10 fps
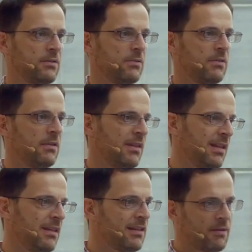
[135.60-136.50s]
So
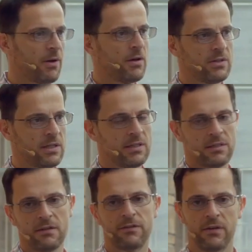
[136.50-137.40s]
the terminology is
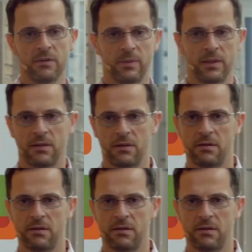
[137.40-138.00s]
different, but